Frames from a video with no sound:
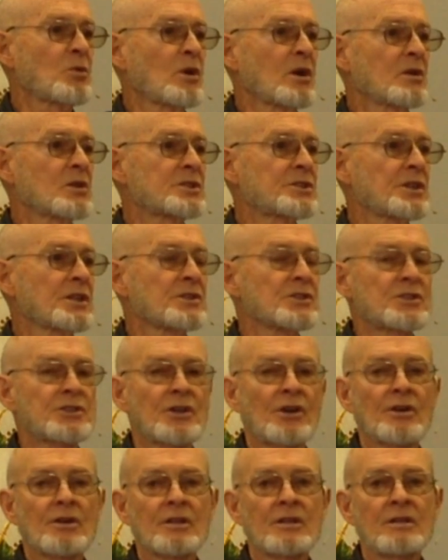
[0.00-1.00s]
where sin
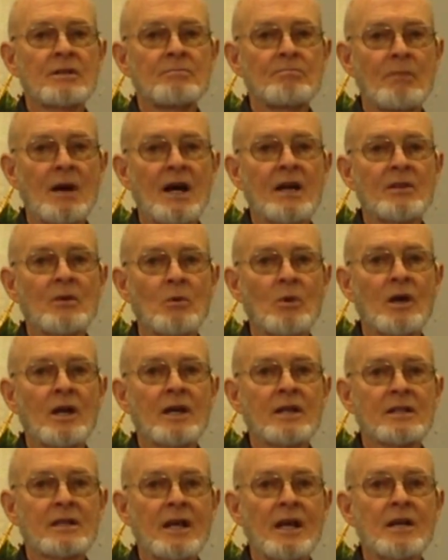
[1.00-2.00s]
started, by the
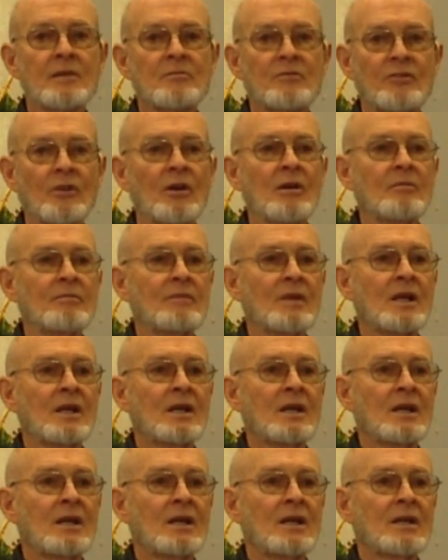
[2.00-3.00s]
way, and came from
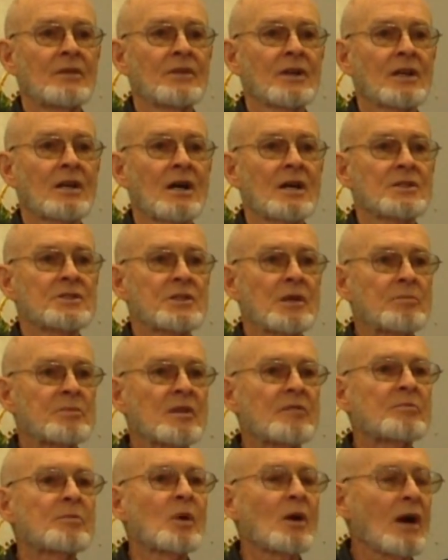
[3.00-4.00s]
the concept
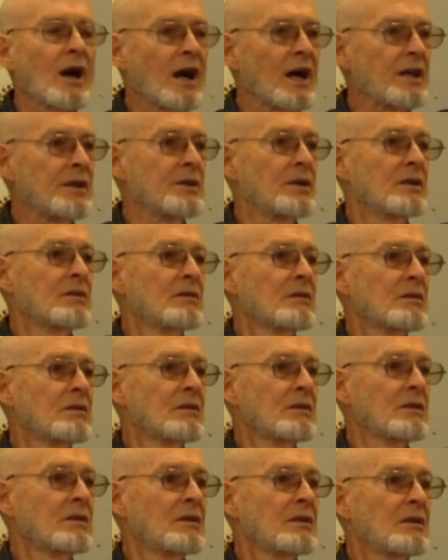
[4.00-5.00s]
of pride,
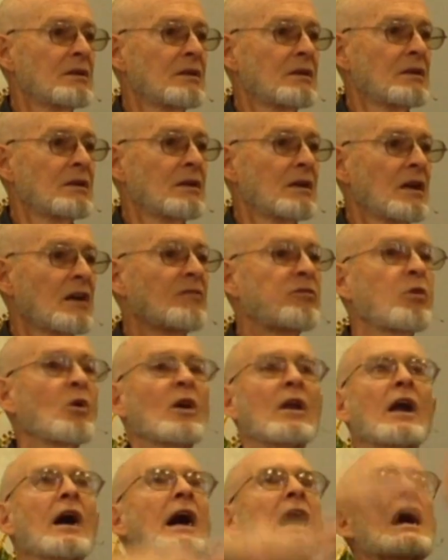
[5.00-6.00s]
of
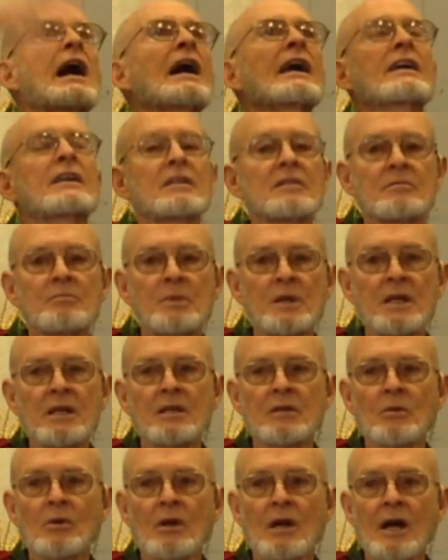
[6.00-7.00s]
what I can be
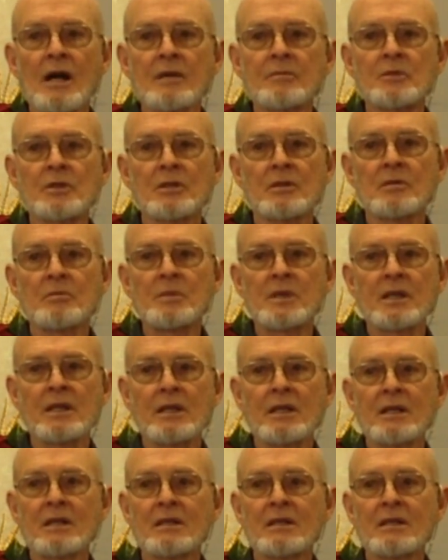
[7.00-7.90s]
and what I'm going to be.